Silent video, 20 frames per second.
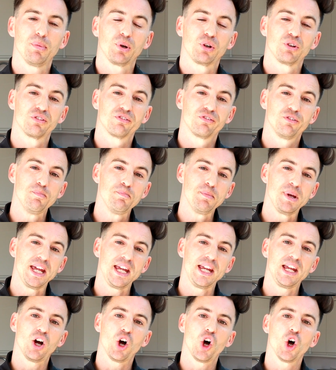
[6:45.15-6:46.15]
Because for
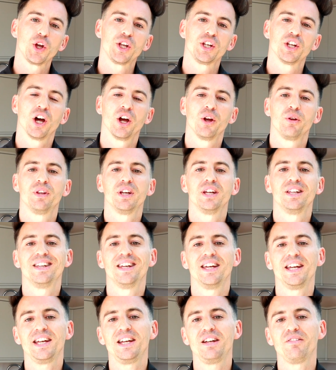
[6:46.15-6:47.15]
me, I know that in
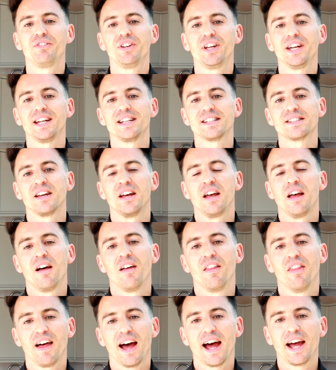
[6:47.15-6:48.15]
the evenings,
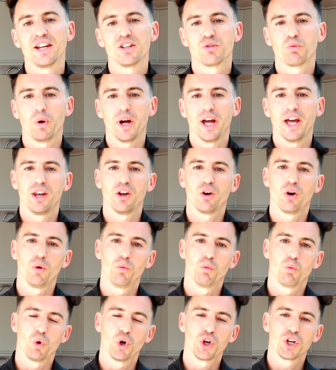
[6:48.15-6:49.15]
that is when I
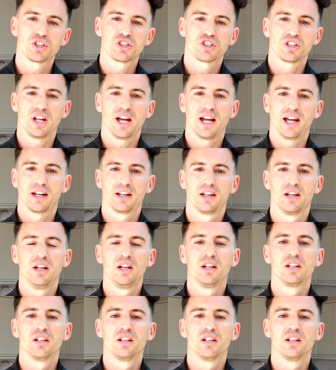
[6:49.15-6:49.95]
want a snack.